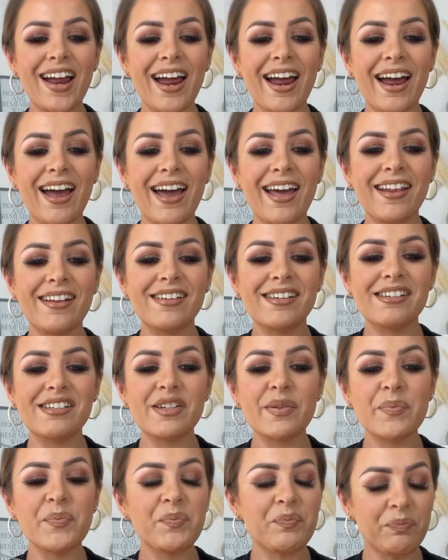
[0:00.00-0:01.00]
And,
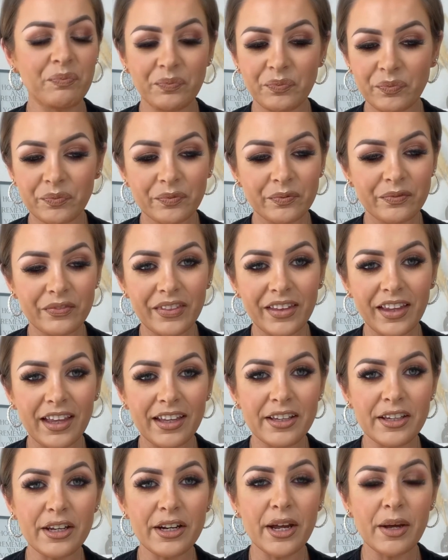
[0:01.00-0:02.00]

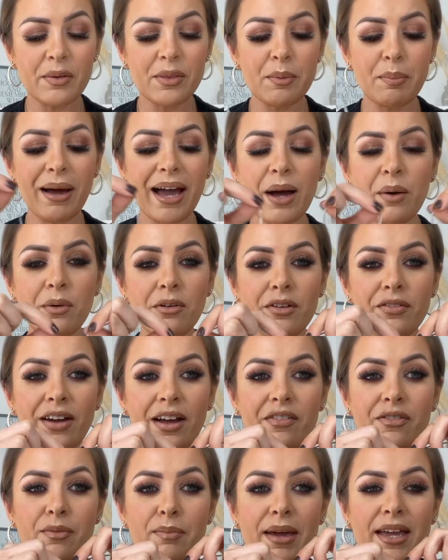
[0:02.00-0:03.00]
you know, the power of
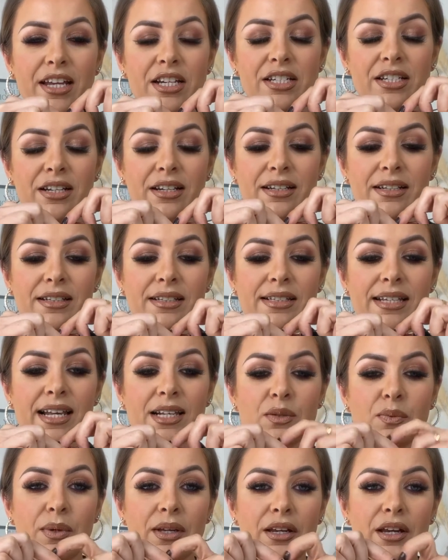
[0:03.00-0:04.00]
affirmations,
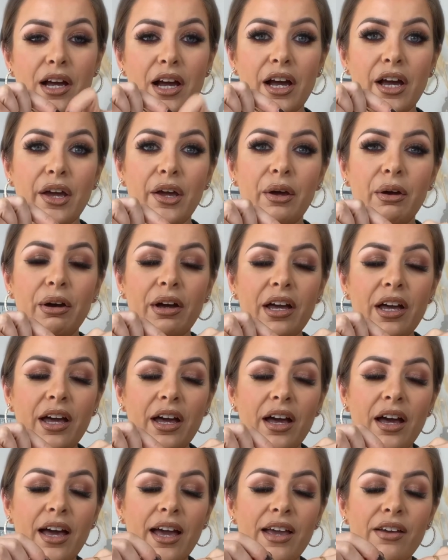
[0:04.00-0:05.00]
as we know,
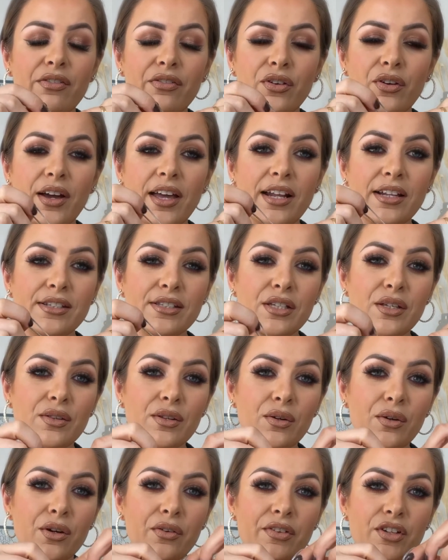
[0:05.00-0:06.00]
if you're into the
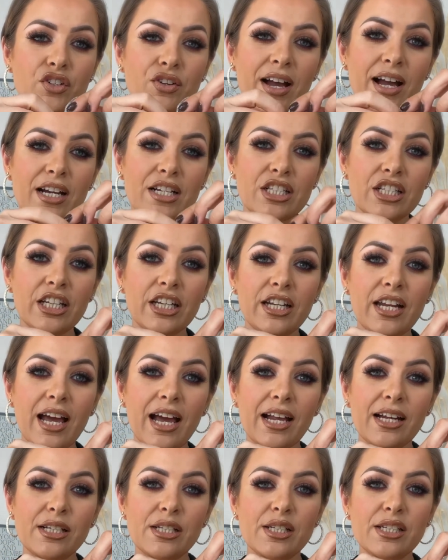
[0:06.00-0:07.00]
law of attraction
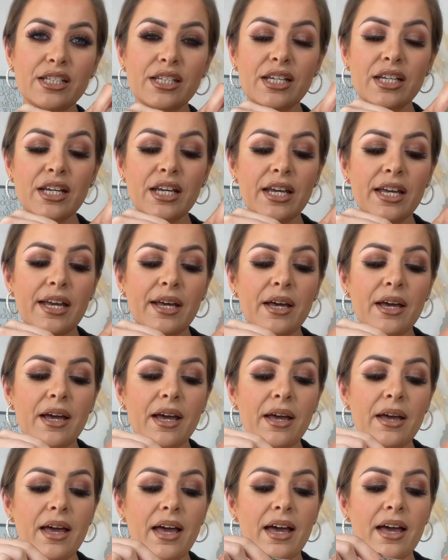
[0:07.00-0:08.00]
and
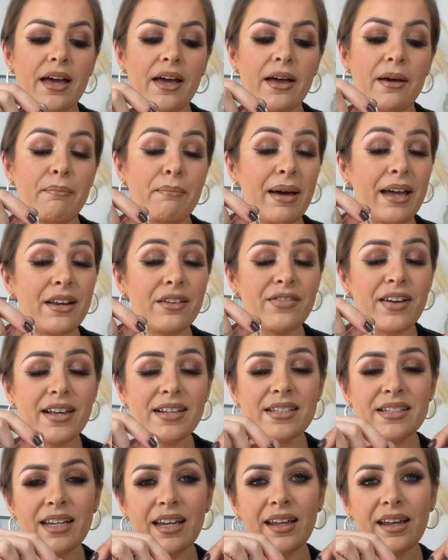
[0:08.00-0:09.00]

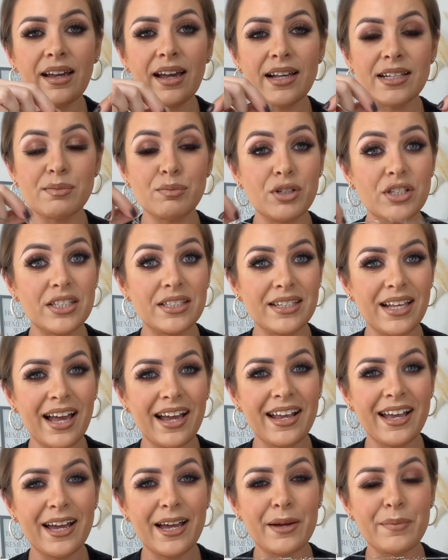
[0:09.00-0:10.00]
manifesting as much as I
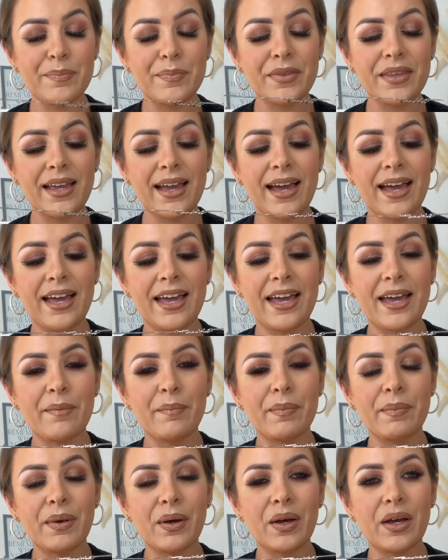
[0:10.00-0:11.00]

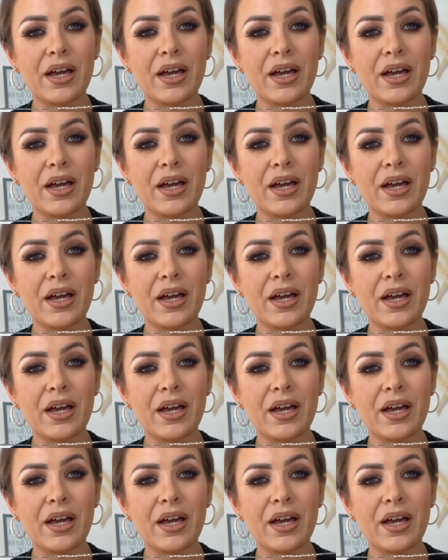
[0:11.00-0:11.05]
am,